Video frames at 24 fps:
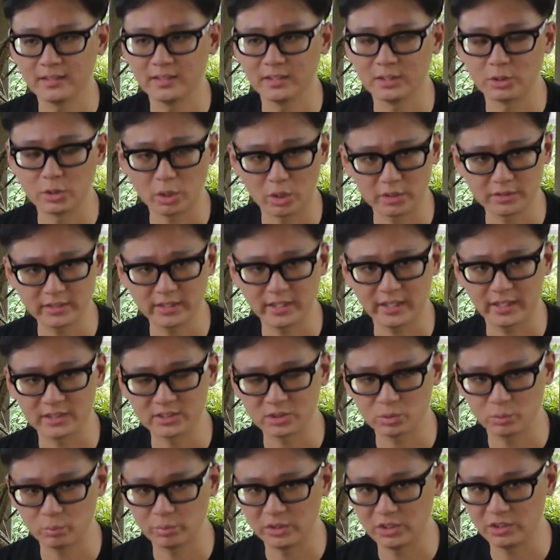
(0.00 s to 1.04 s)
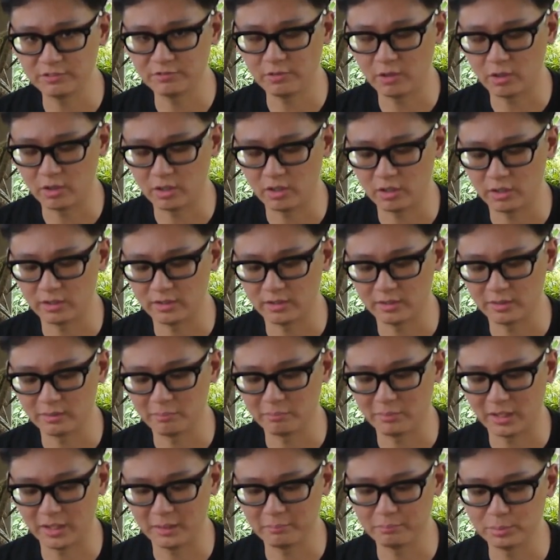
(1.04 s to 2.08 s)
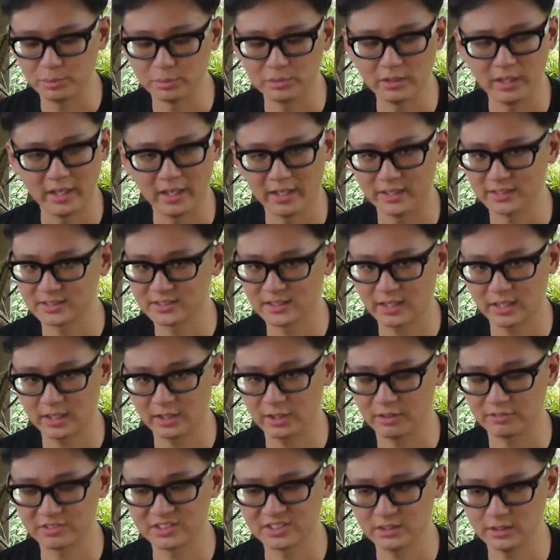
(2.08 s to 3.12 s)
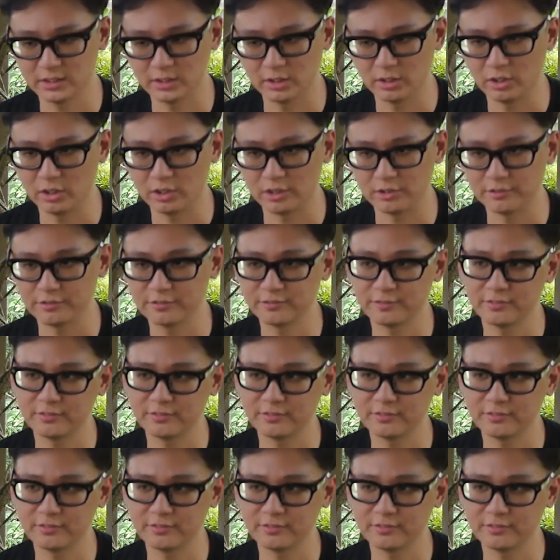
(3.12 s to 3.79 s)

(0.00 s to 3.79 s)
Gore-Tex weave on my boot has kind of seared off